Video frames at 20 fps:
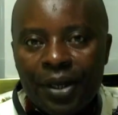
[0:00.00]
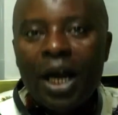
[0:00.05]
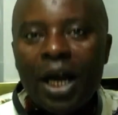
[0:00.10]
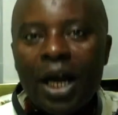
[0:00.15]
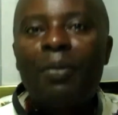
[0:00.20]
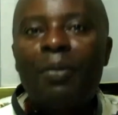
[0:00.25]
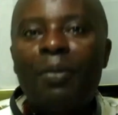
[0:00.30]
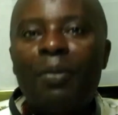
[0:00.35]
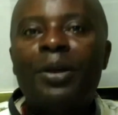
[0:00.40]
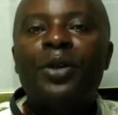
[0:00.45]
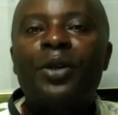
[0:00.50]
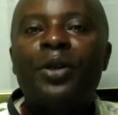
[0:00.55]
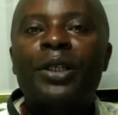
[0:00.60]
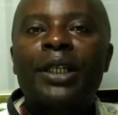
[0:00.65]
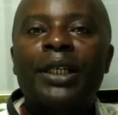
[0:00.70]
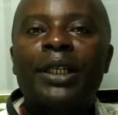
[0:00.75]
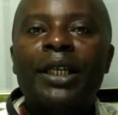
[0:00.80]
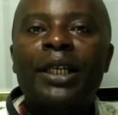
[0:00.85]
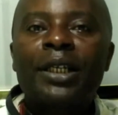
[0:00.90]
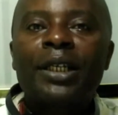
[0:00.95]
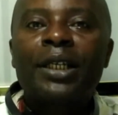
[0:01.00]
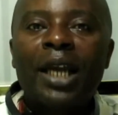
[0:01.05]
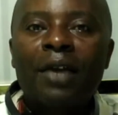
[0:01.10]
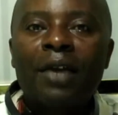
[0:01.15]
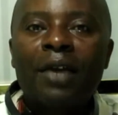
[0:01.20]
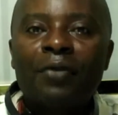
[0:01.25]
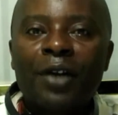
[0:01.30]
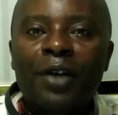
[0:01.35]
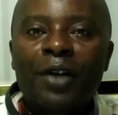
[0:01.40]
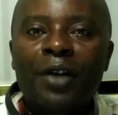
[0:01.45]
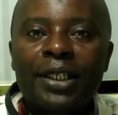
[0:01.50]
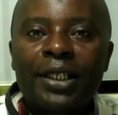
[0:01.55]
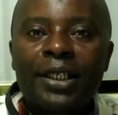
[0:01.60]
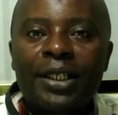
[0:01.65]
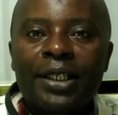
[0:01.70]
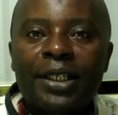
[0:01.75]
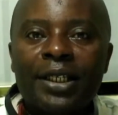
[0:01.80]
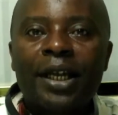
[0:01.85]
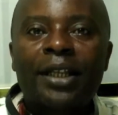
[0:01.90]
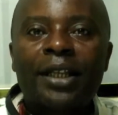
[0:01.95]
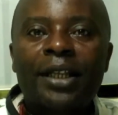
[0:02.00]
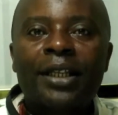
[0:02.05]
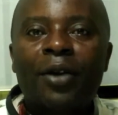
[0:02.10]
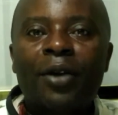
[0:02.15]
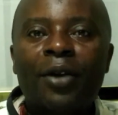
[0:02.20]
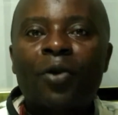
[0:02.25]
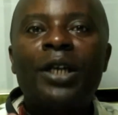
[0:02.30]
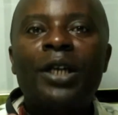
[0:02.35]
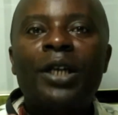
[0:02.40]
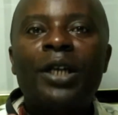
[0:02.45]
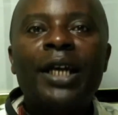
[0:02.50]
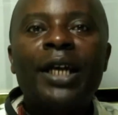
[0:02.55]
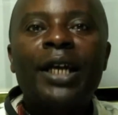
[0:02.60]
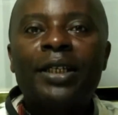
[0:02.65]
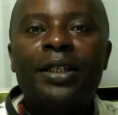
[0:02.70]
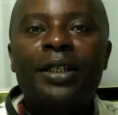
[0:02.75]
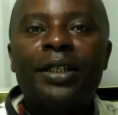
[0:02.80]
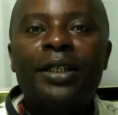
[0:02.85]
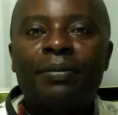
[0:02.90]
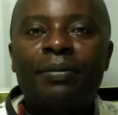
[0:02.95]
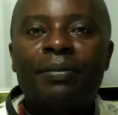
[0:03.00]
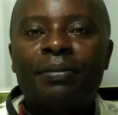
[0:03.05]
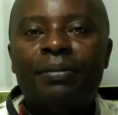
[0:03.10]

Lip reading: How many students attend the live classes? There are only 80.